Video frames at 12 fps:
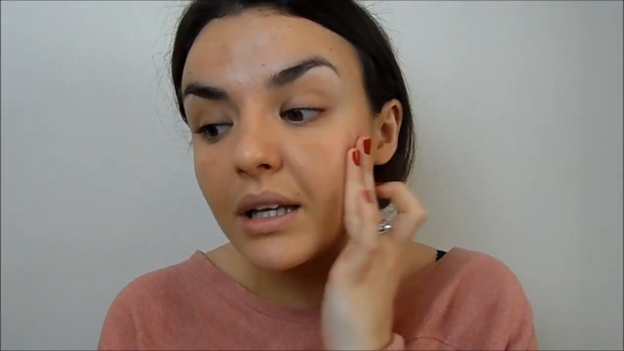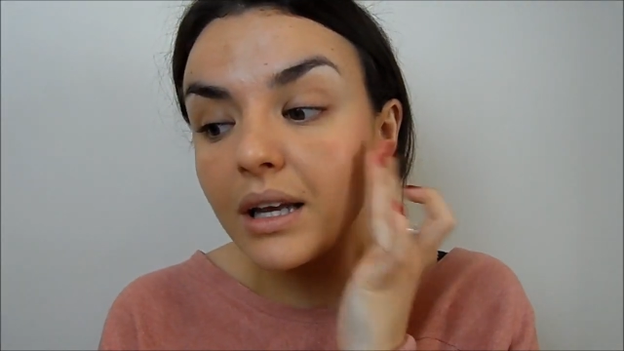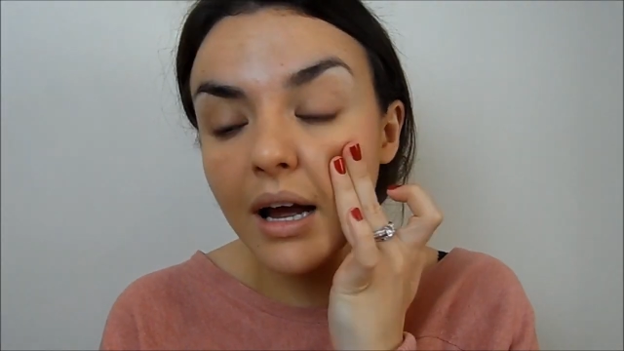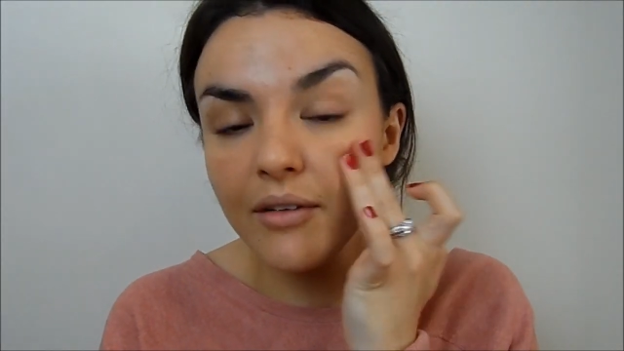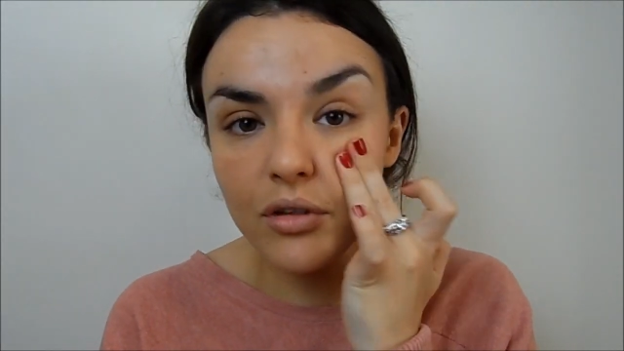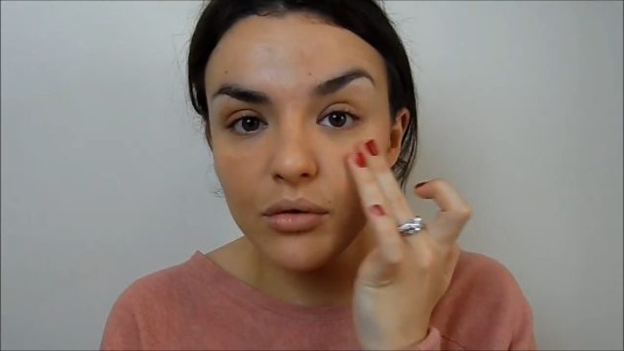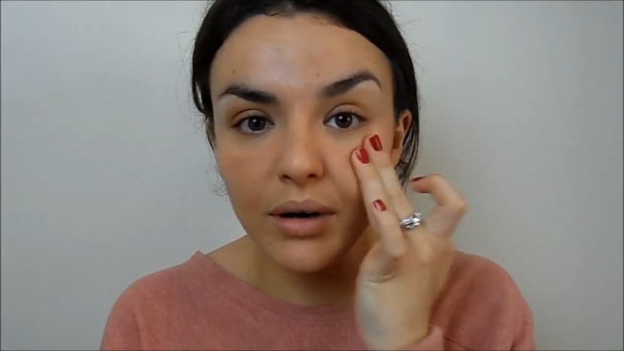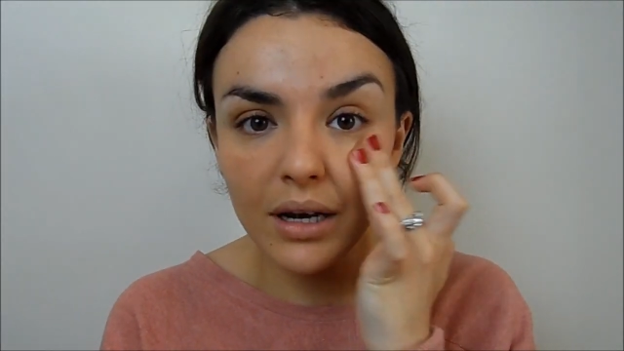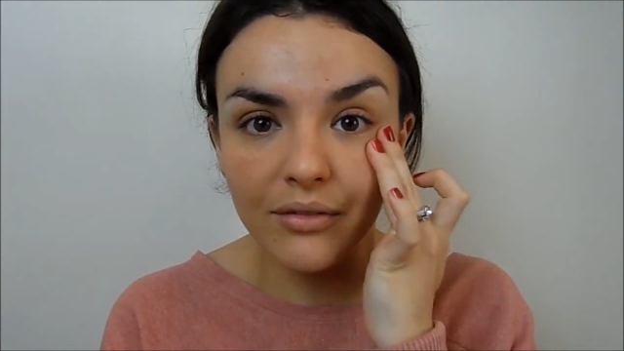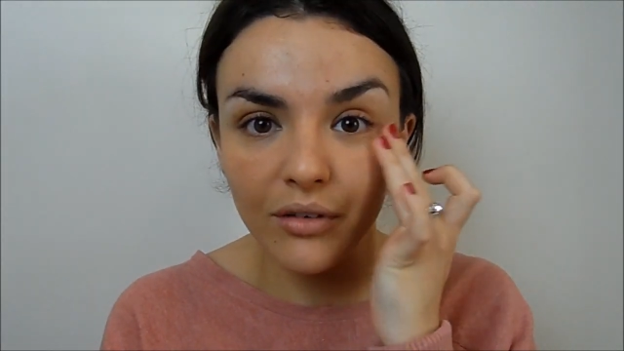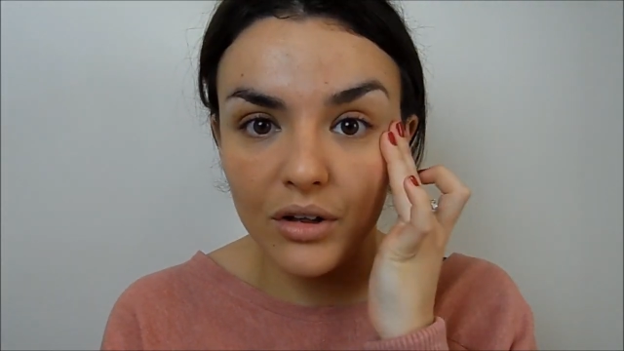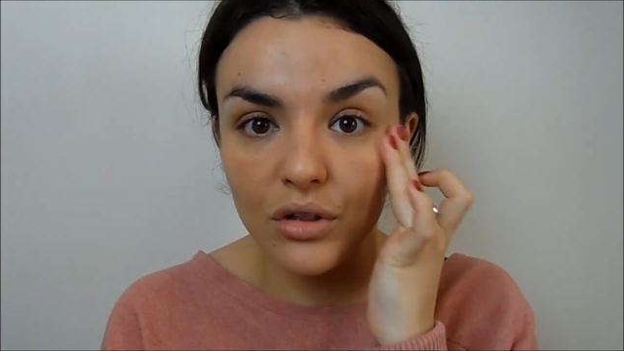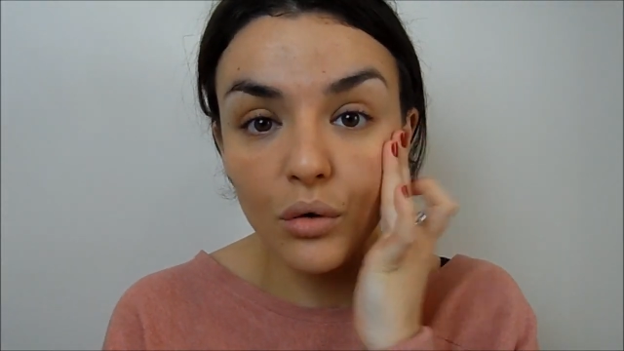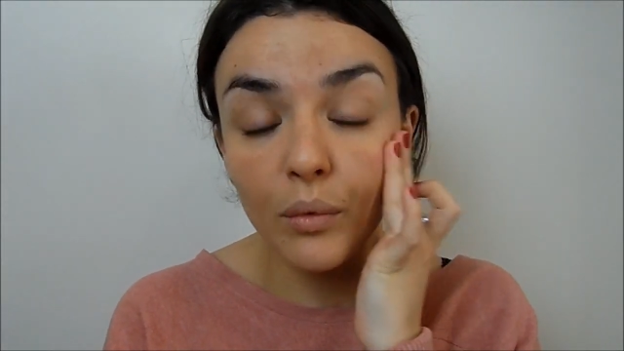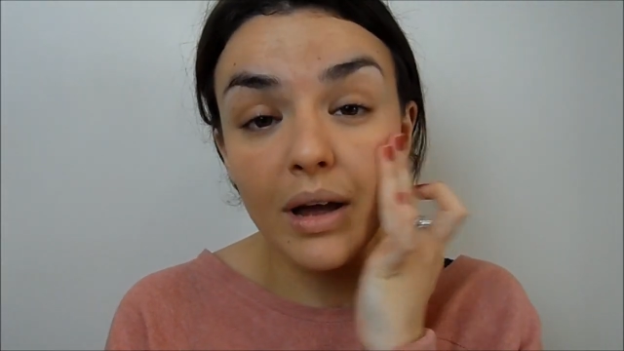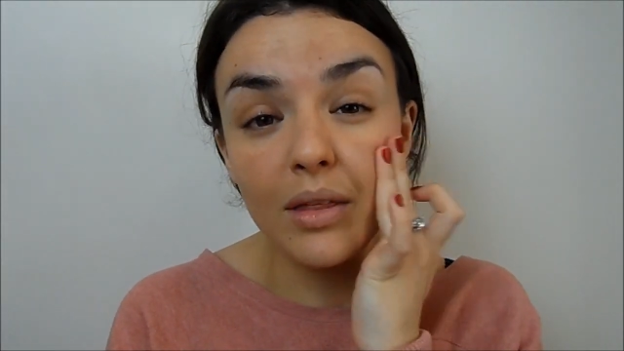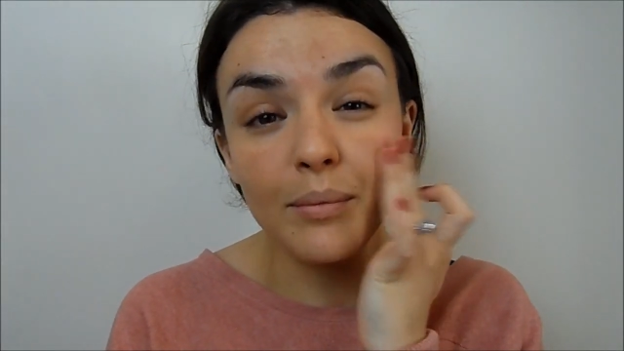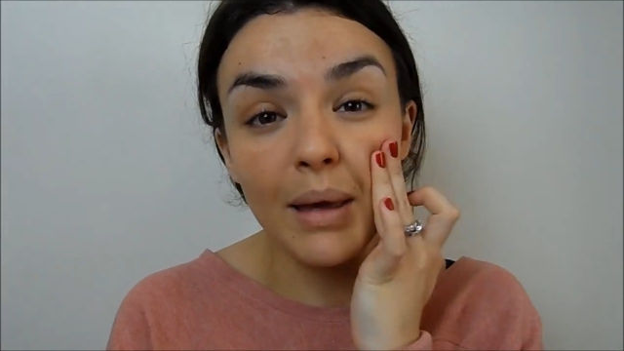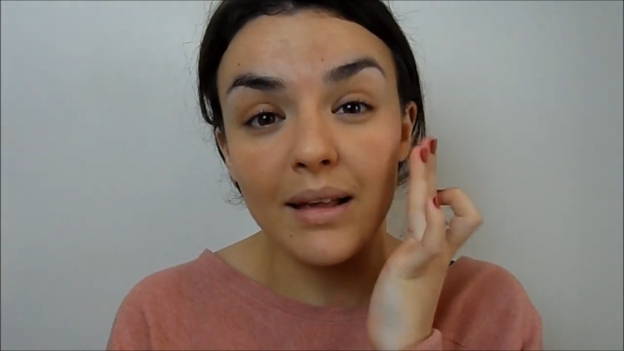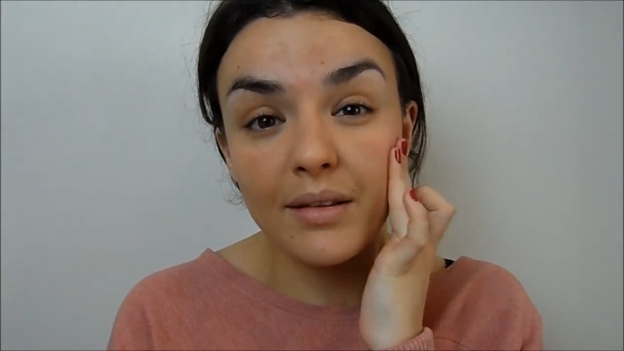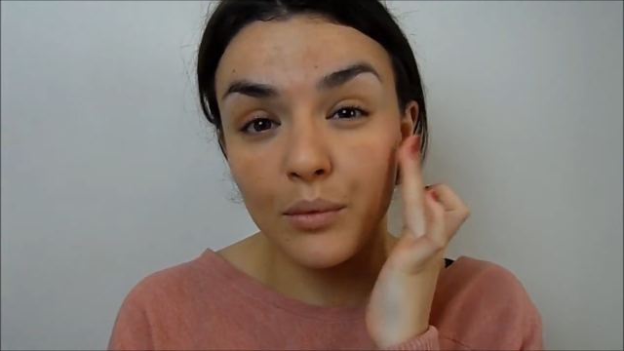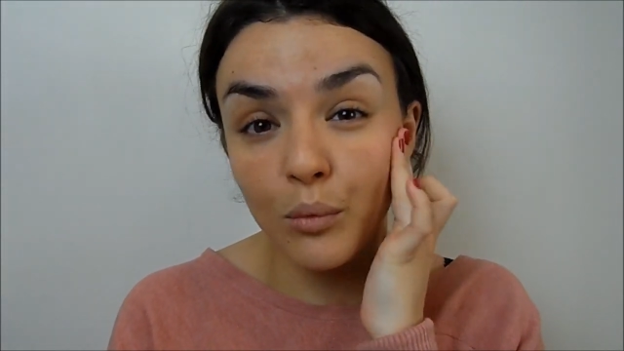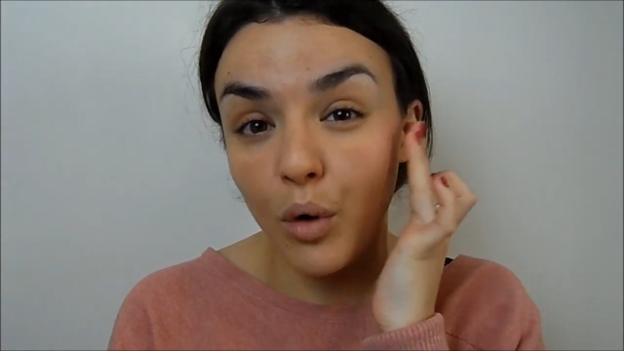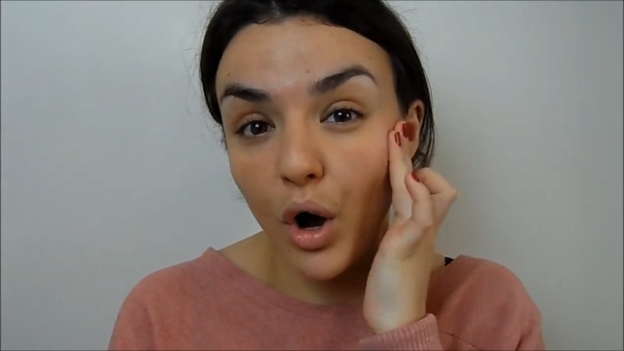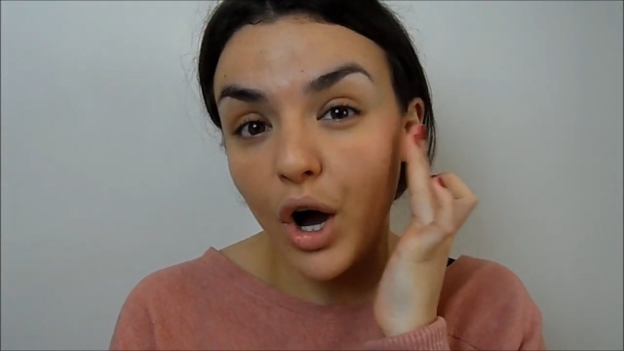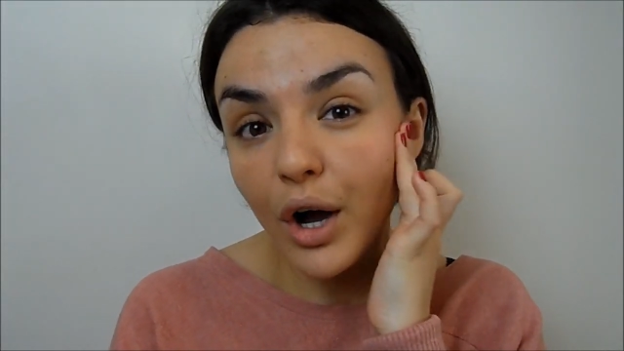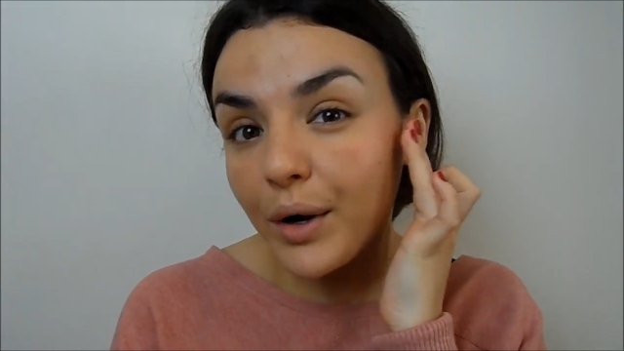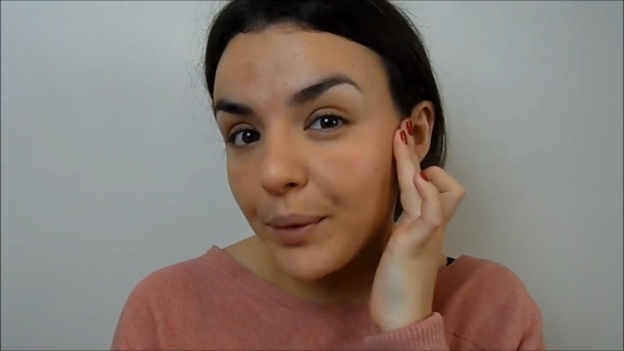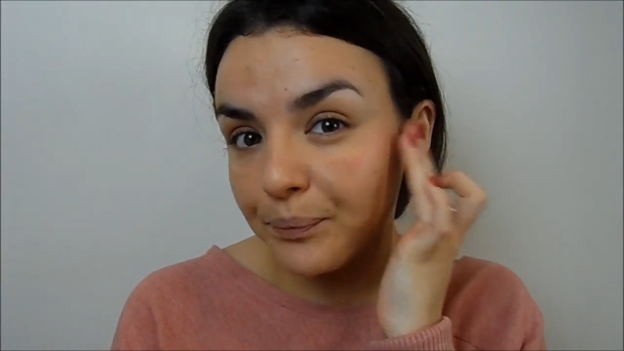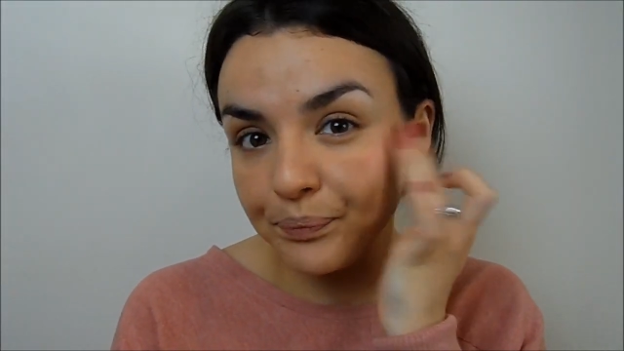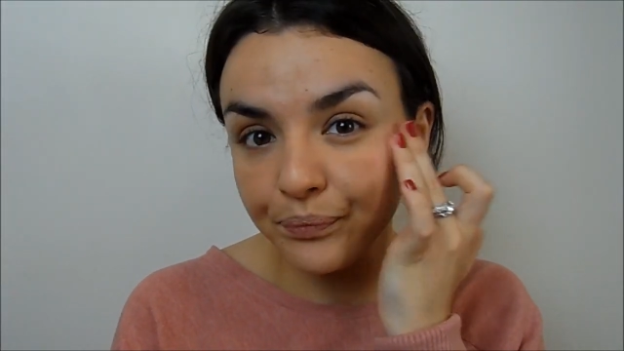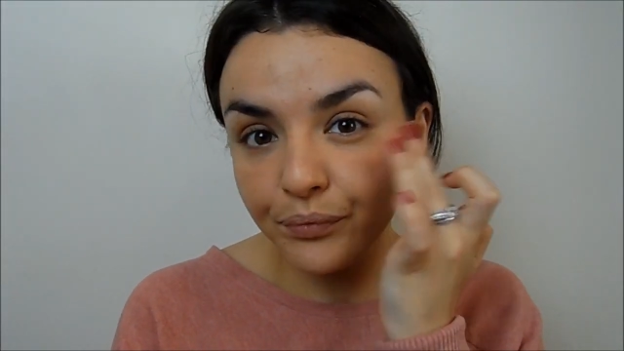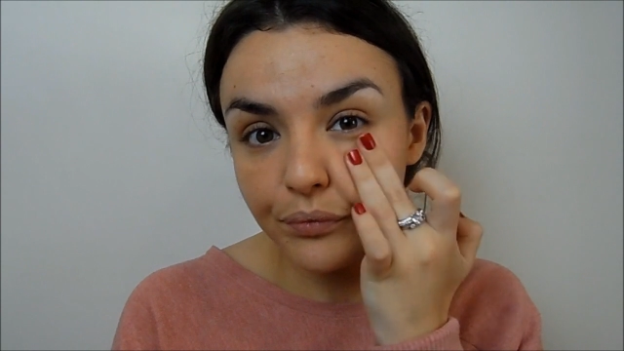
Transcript: and you have to really find a way that makes them work